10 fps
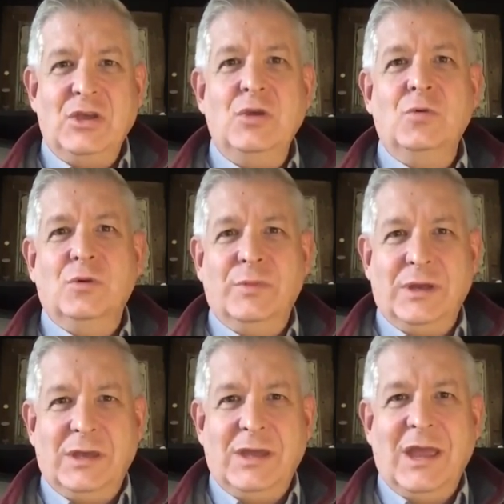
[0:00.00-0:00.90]
you will
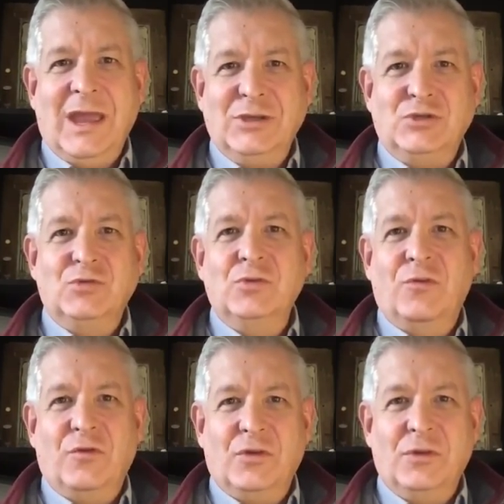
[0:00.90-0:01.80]
be a
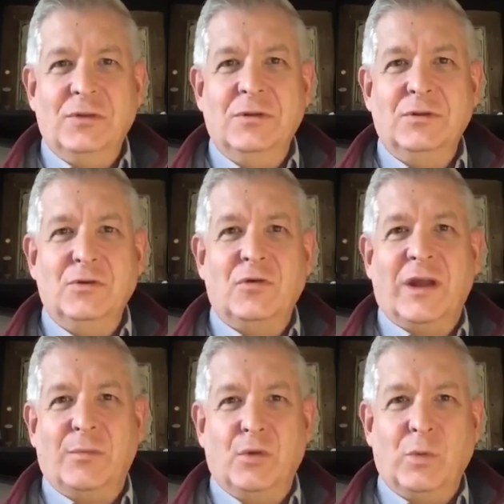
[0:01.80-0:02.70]
truthful,
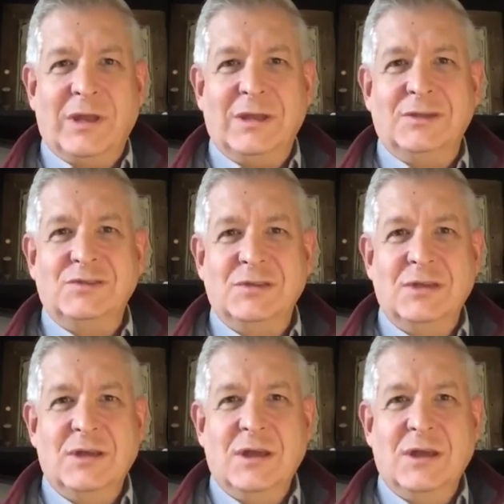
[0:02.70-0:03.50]
credible witness.